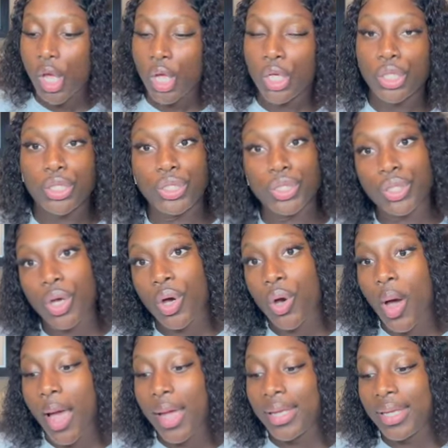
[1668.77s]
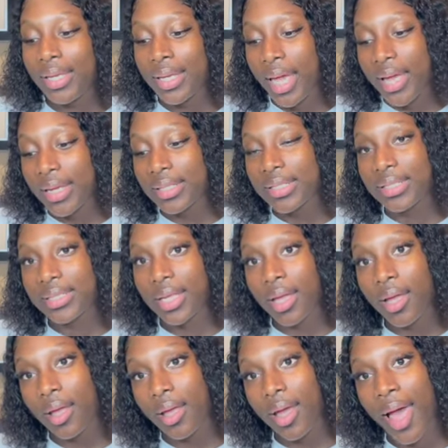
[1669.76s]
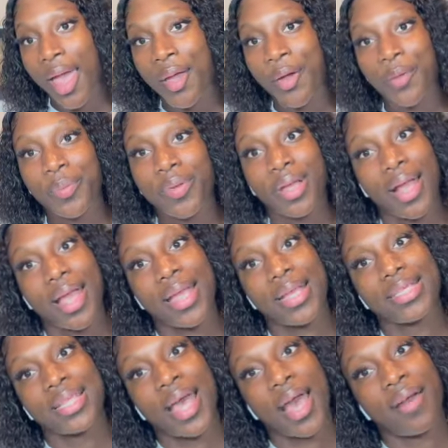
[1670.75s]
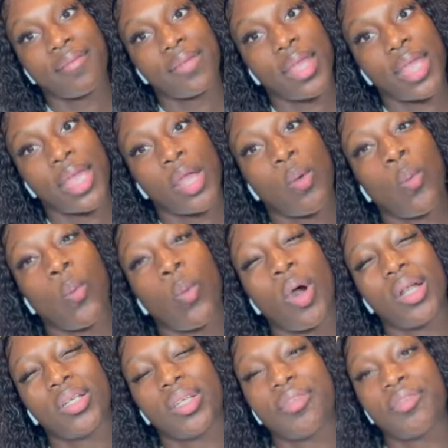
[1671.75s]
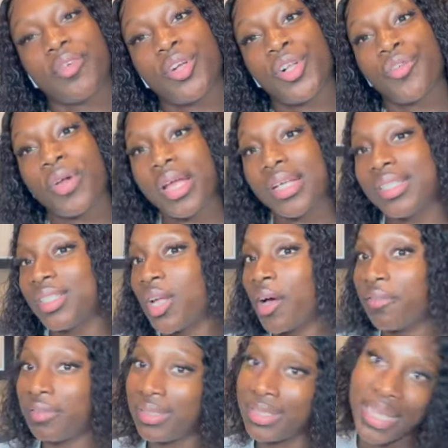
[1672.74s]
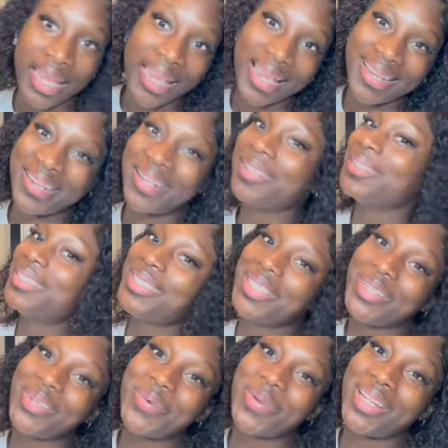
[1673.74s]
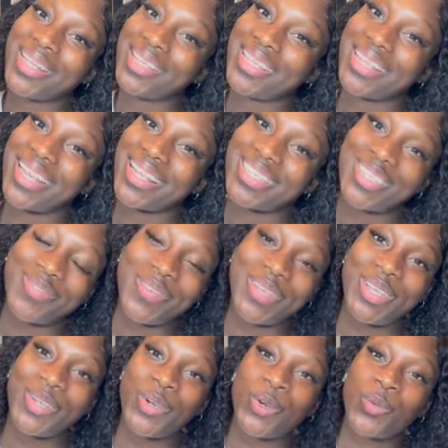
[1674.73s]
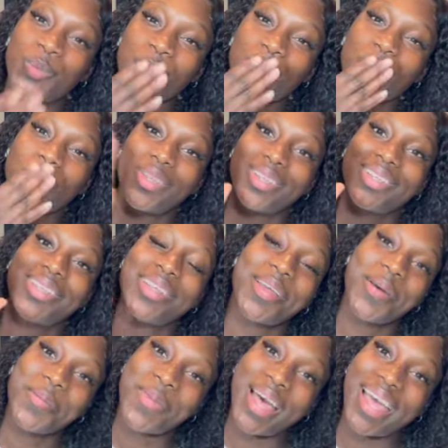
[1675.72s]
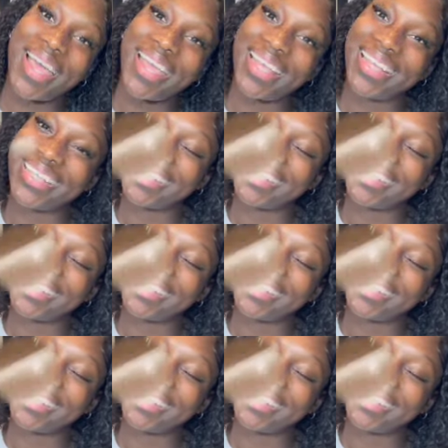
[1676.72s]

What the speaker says: So yes, I hope you guys have a wonderful rest of day, and I'll see you in the next video. Bye.